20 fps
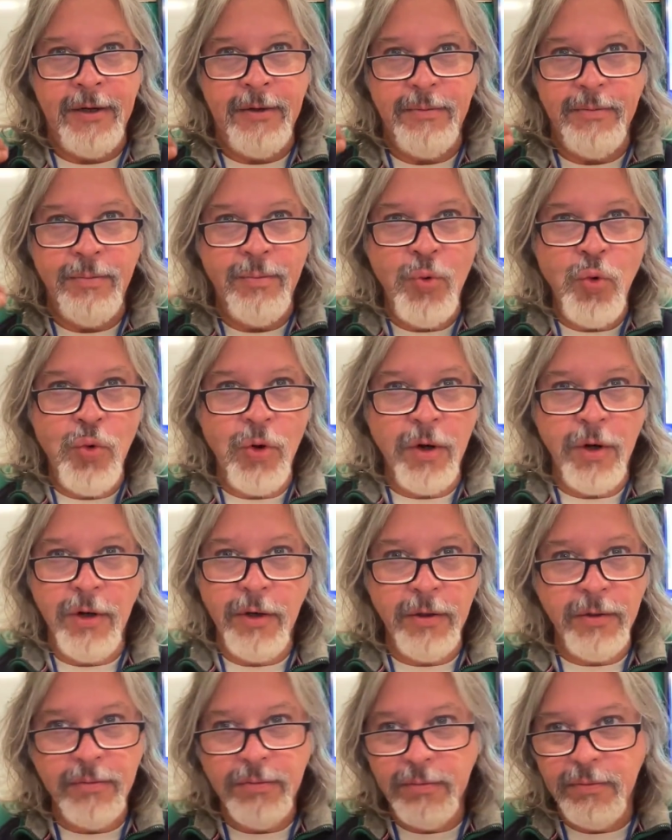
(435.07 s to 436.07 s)

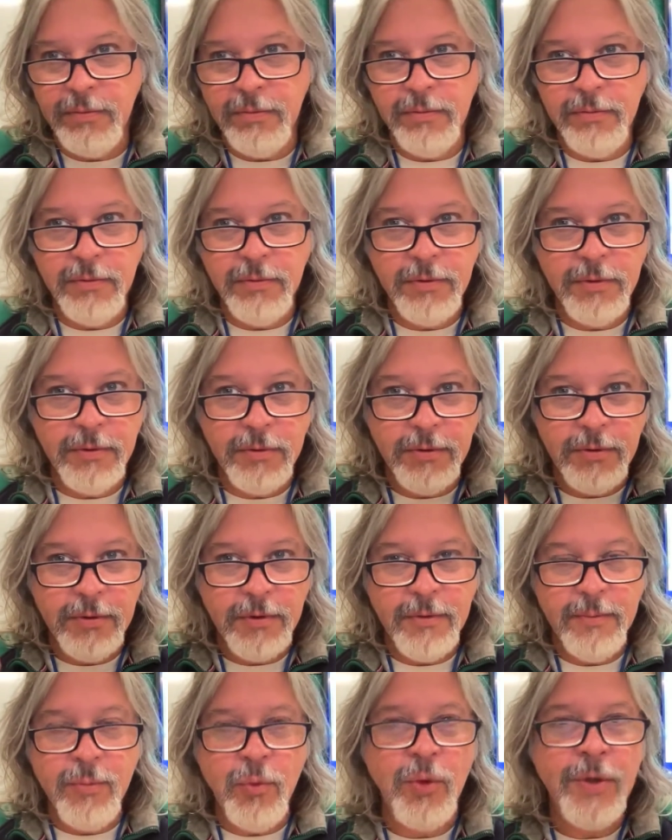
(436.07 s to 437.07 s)
more
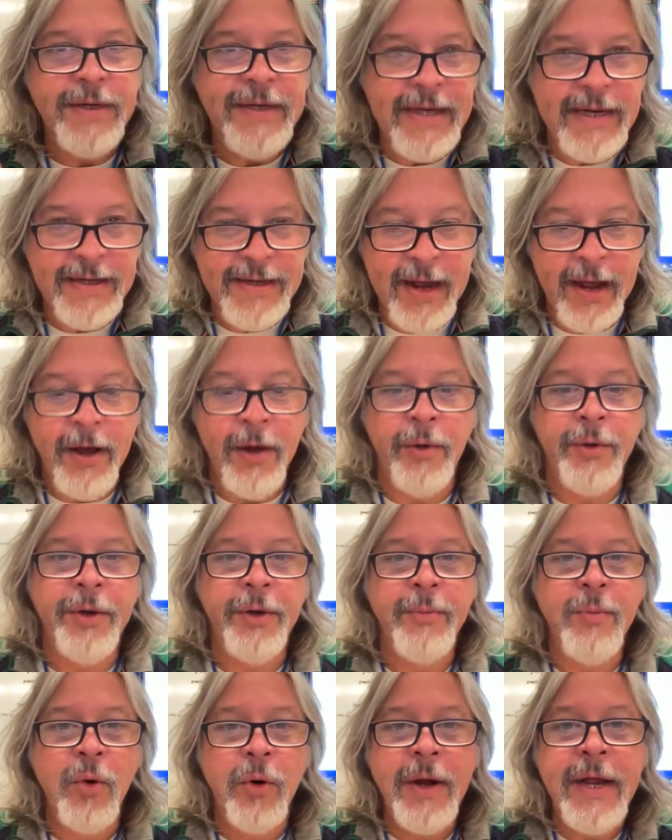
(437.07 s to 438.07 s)
detailed
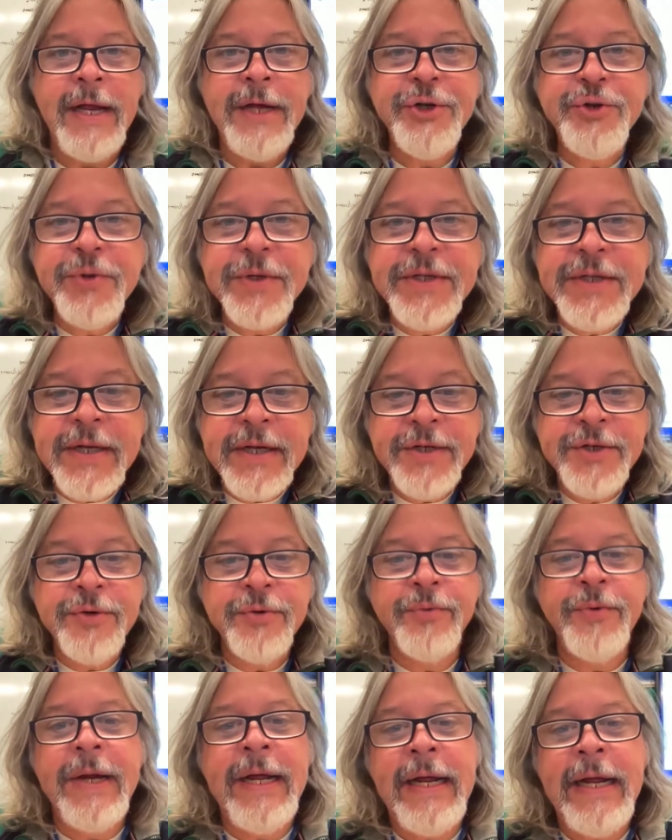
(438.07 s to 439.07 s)
and more interesting to
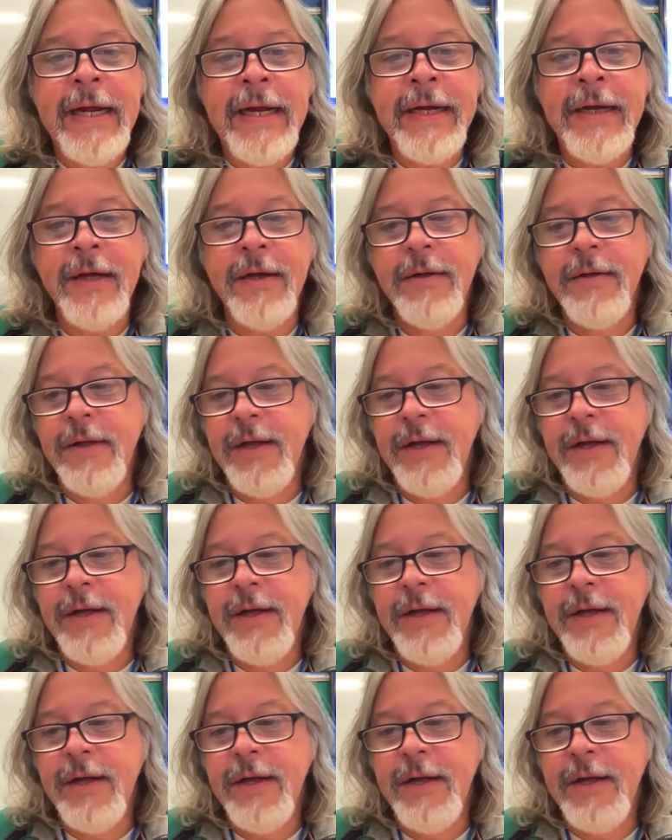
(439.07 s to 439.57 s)
read.